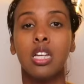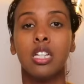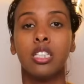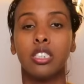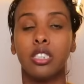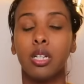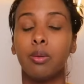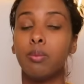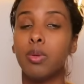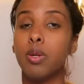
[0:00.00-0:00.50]

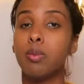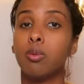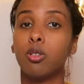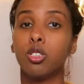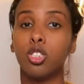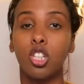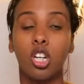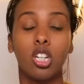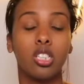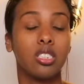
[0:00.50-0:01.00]
Some people
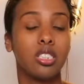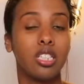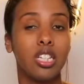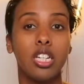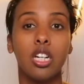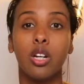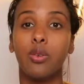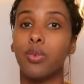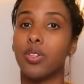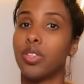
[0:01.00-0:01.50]
saw
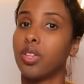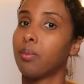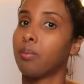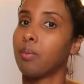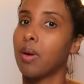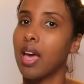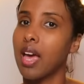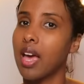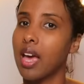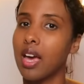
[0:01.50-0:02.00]
Tina with a
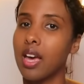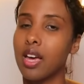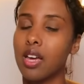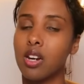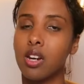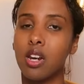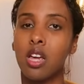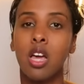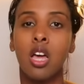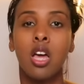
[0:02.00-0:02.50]

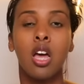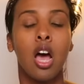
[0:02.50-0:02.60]
man,